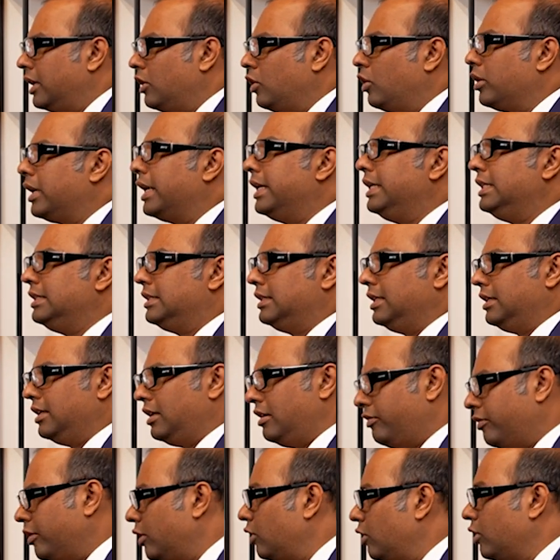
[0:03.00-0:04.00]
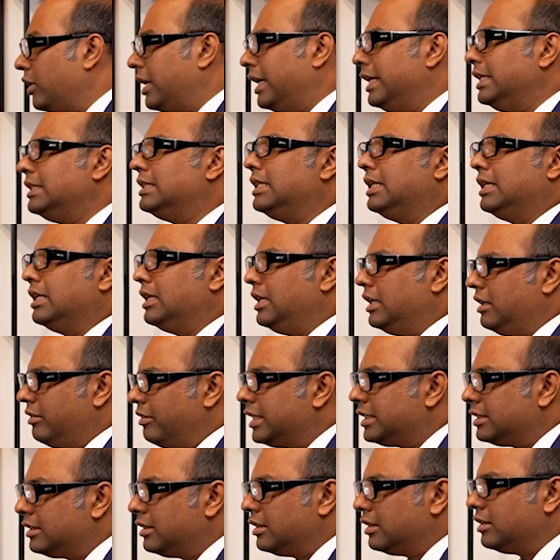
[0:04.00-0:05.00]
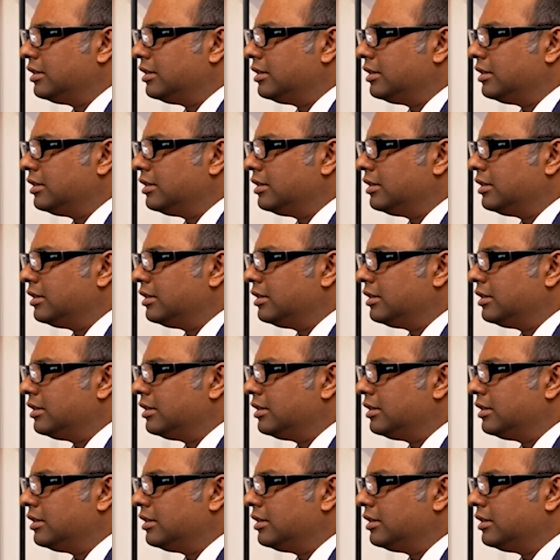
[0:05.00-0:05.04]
or any single fund or any single investor